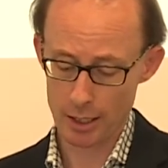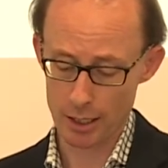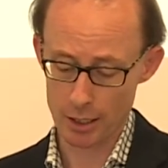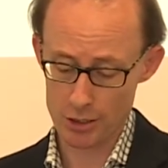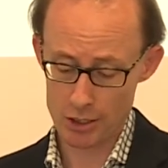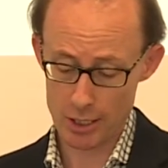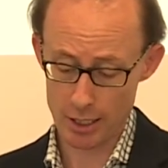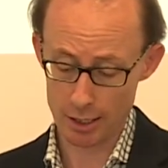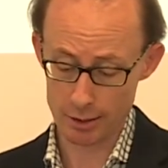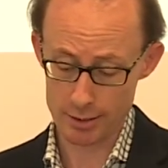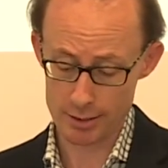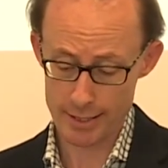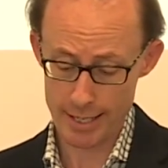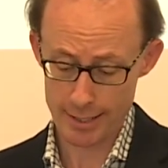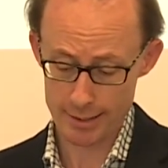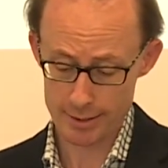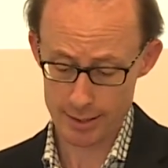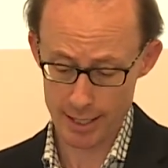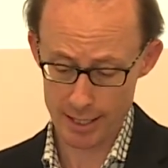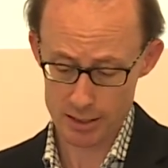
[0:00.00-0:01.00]
child
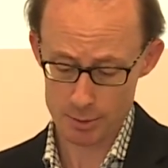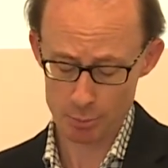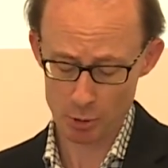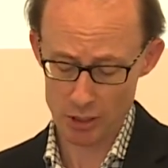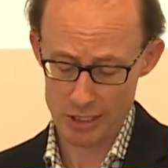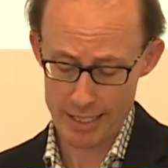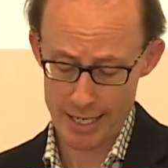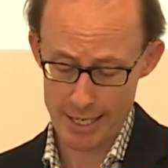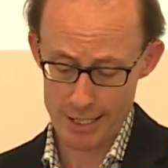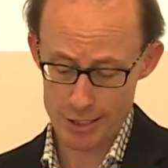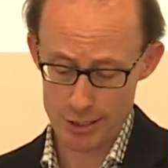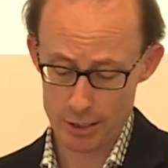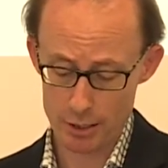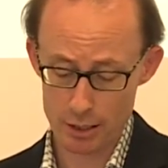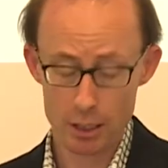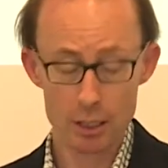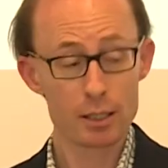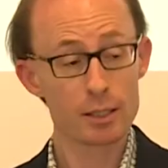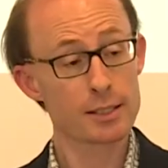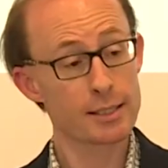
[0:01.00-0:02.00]
sex
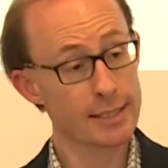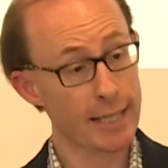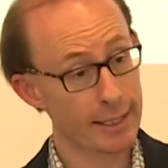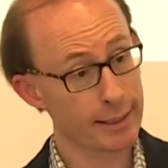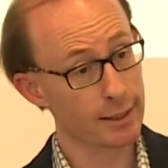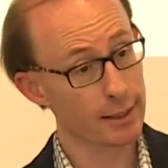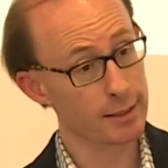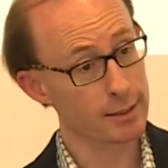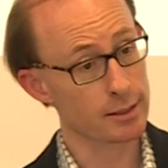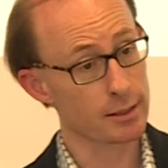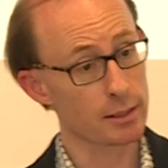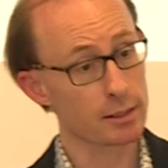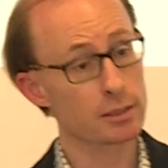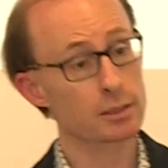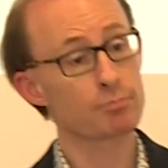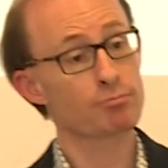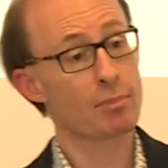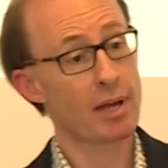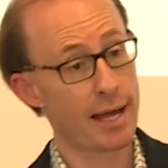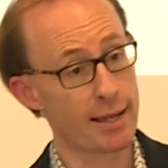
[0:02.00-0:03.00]
exploitation,
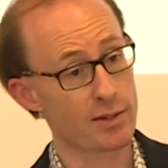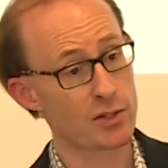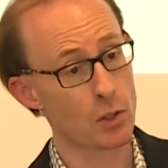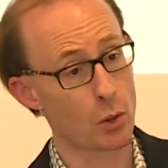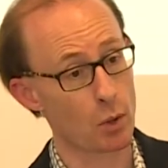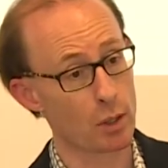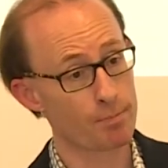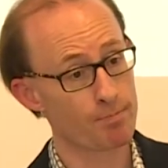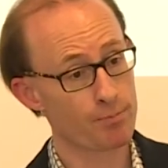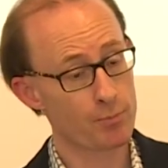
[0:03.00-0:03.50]
statelessness, and so on.